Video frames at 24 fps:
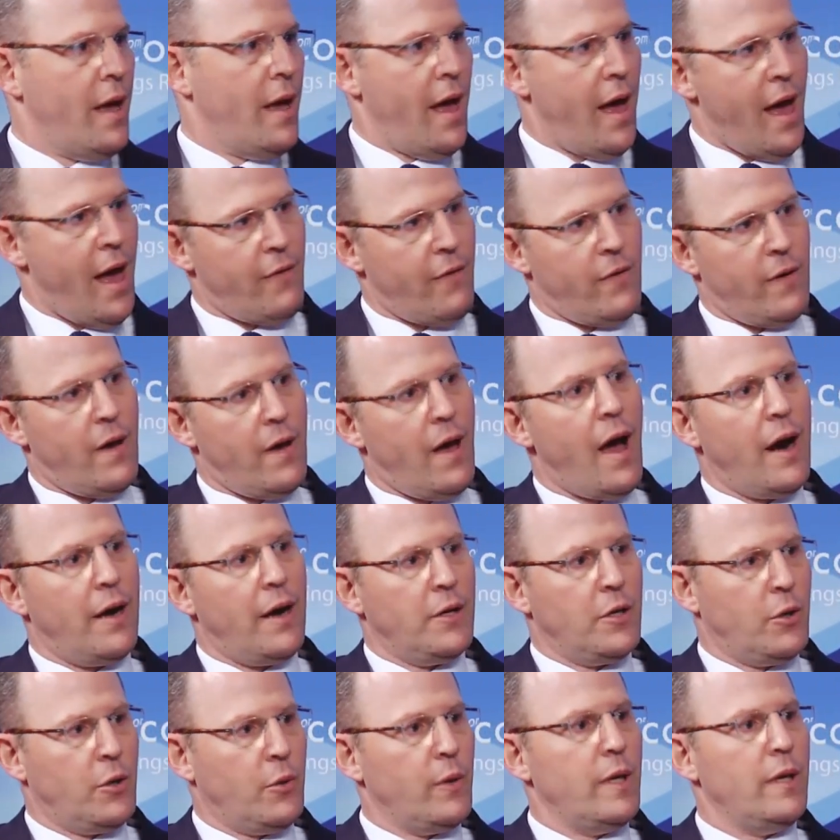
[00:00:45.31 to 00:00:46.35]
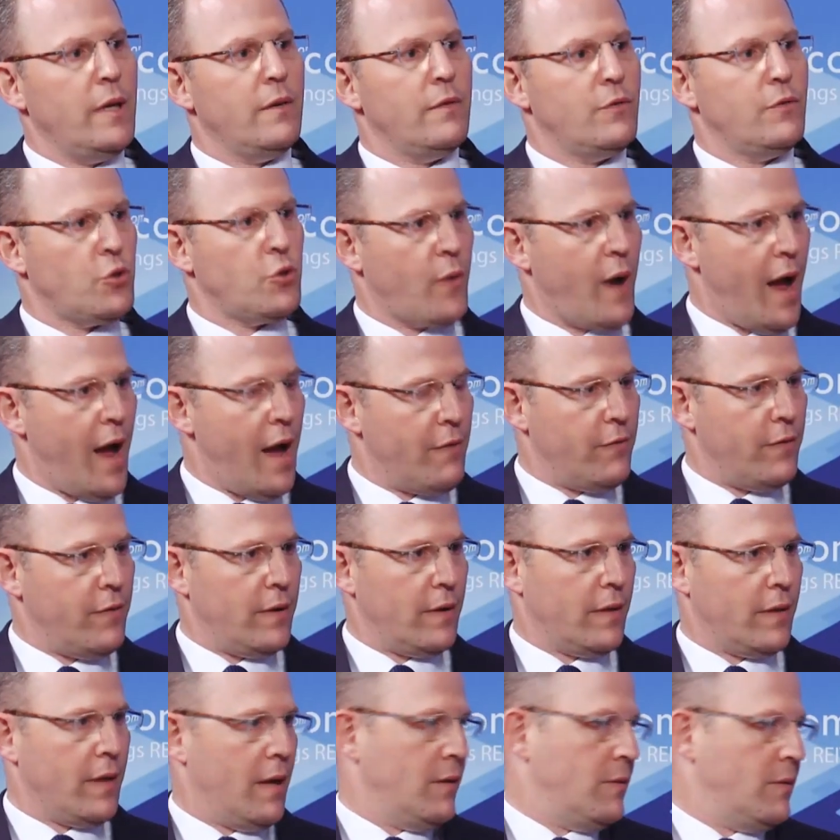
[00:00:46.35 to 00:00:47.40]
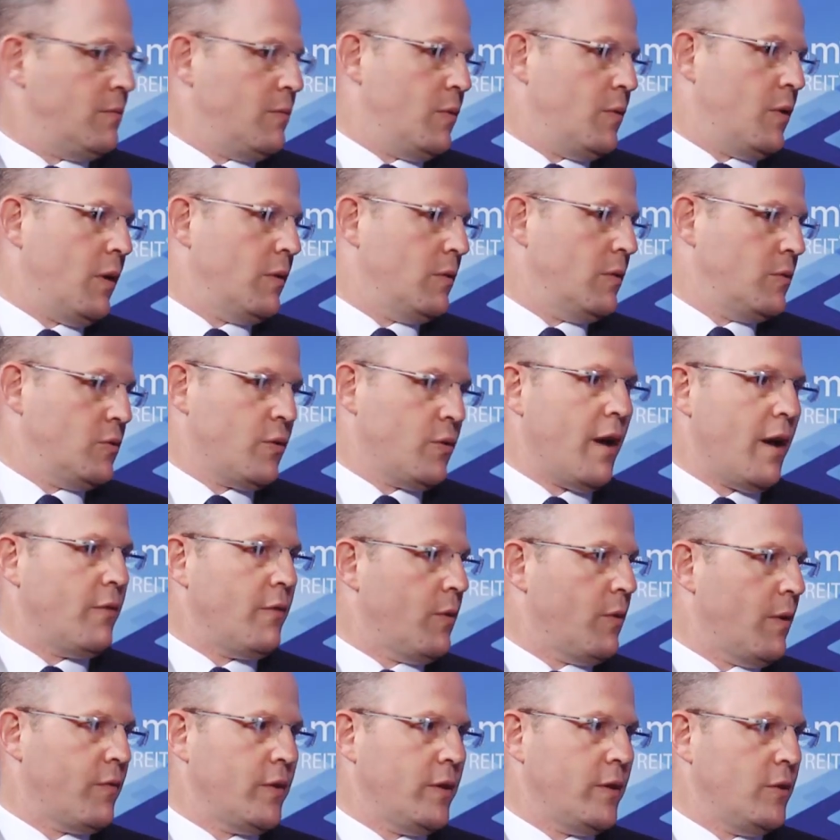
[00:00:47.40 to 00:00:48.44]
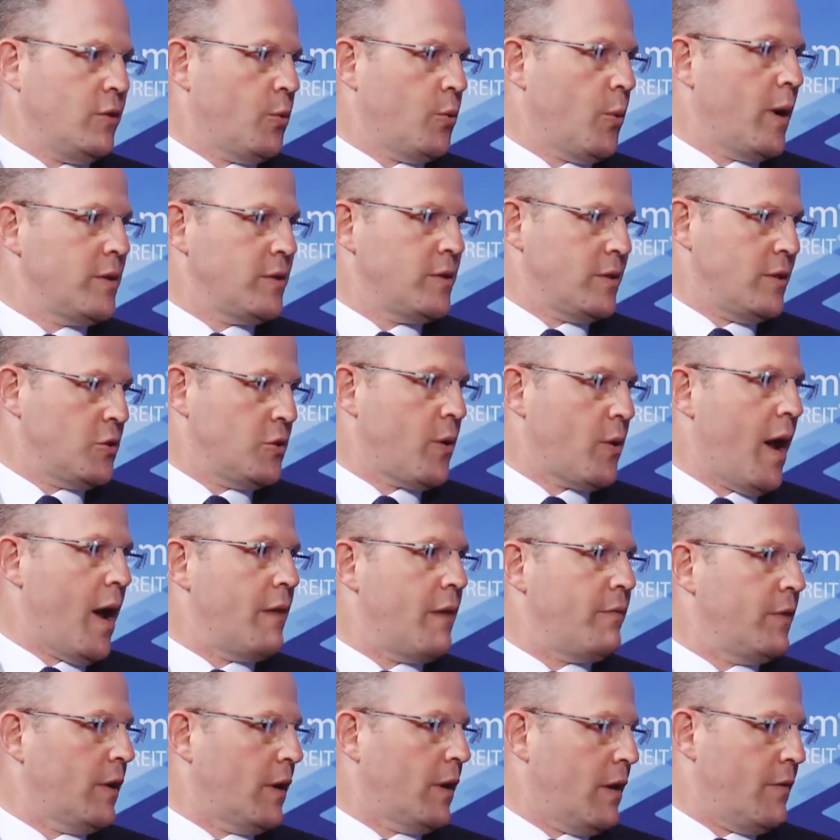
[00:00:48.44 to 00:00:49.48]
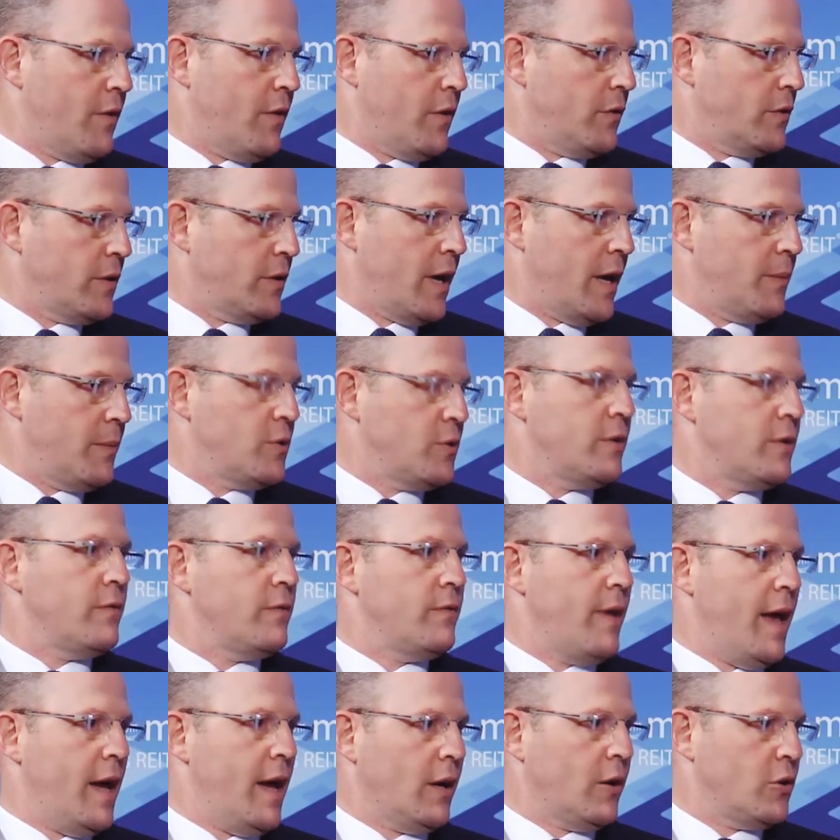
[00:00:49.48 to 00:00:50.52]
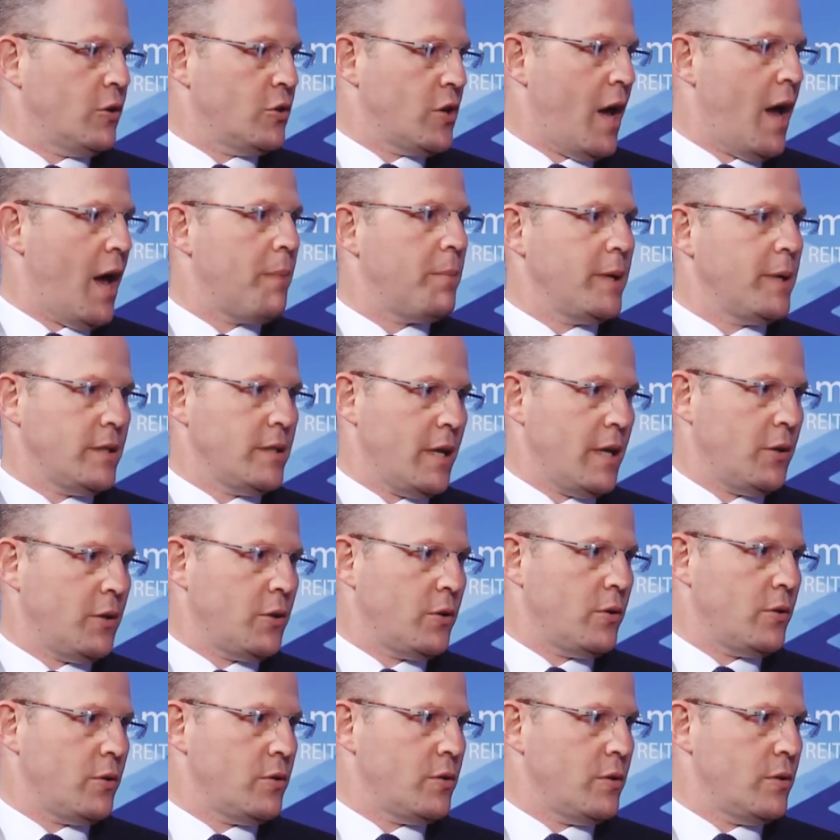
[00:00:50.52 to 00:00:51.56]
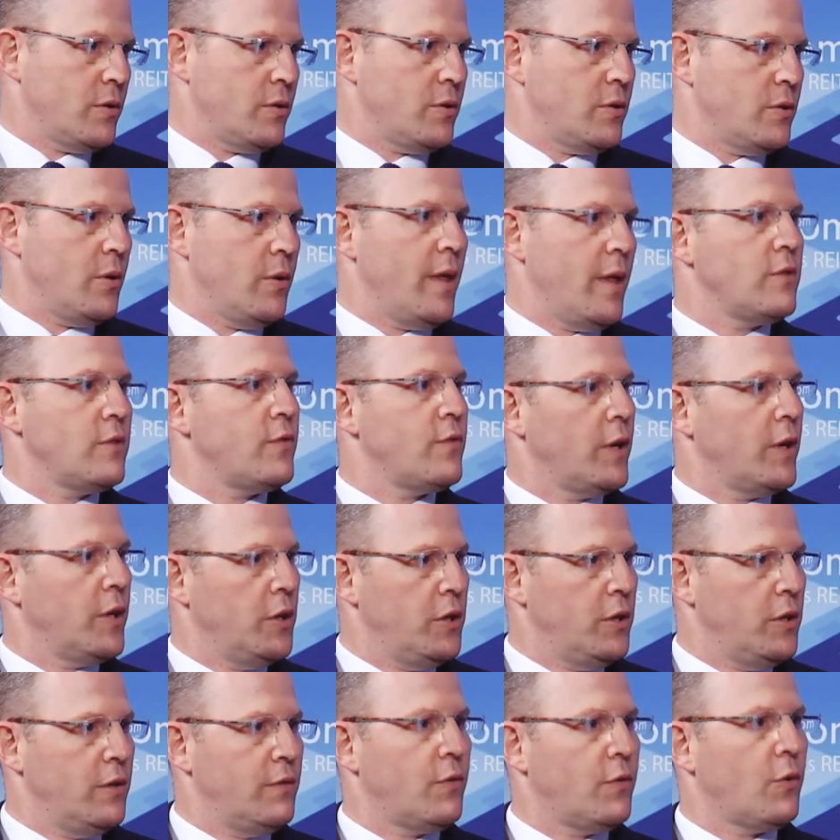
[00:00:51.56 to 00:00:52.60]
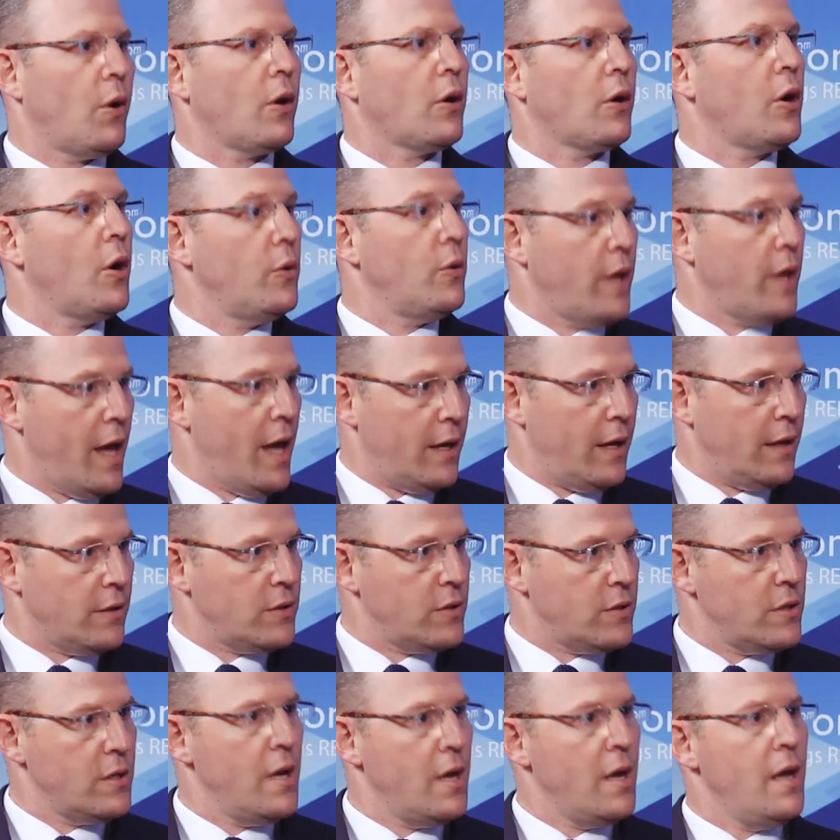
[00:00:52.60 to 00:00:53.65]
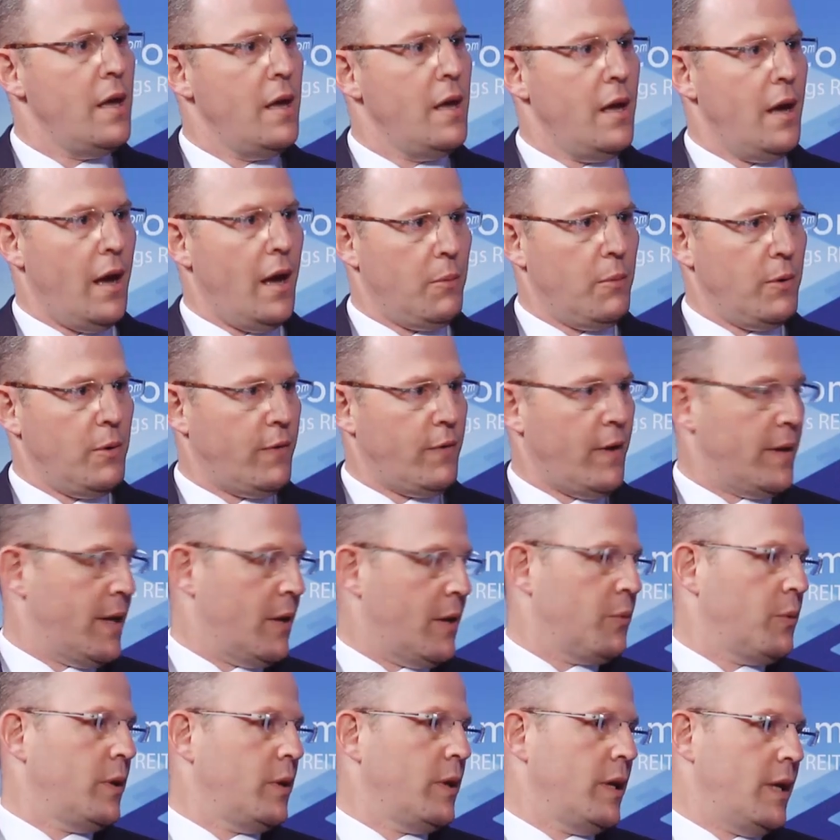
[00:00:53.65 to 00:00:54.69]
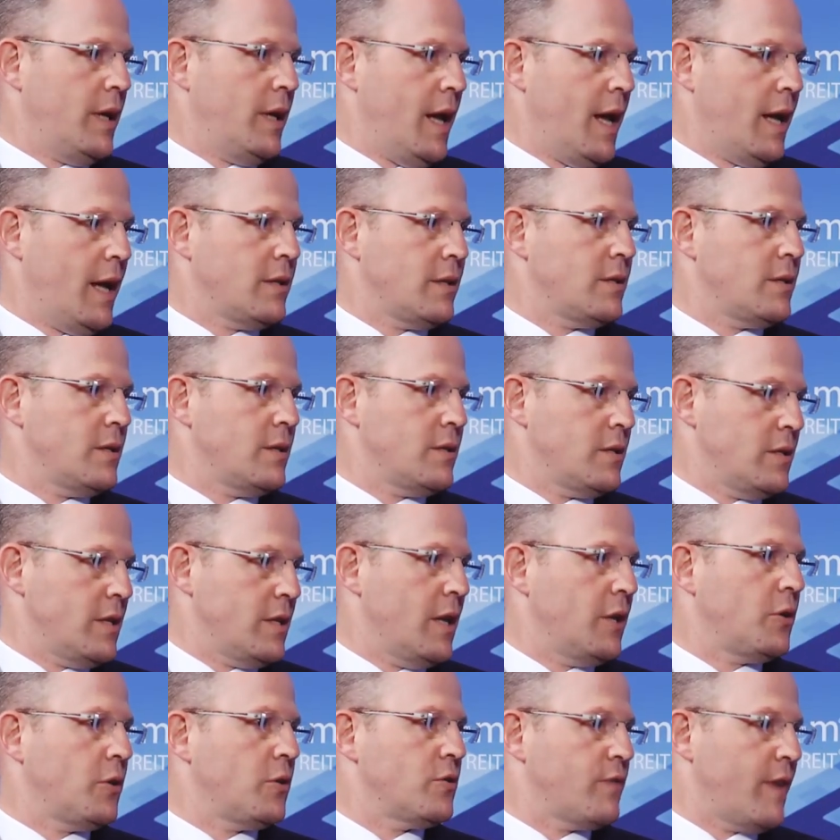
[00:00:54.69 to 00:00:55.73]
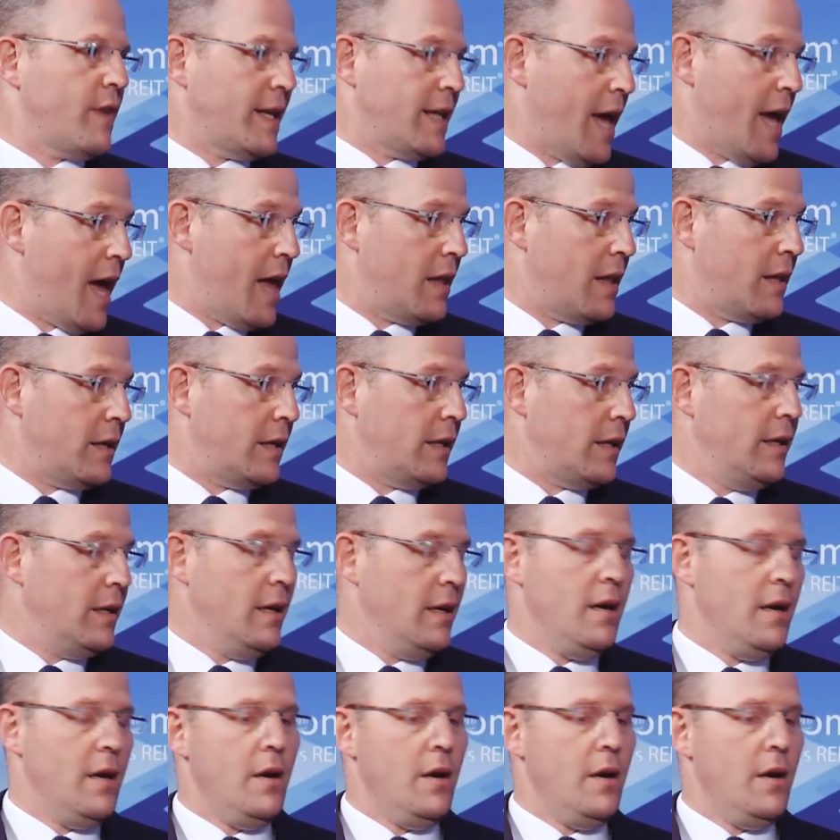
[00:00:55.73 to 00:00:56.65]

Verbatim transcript: have a higher degree of traffic. They drive roughly twice the traffic of other types of anchored shopping centers, and so that's very good for our co-tenants, and we find that really enhances a center's vitality.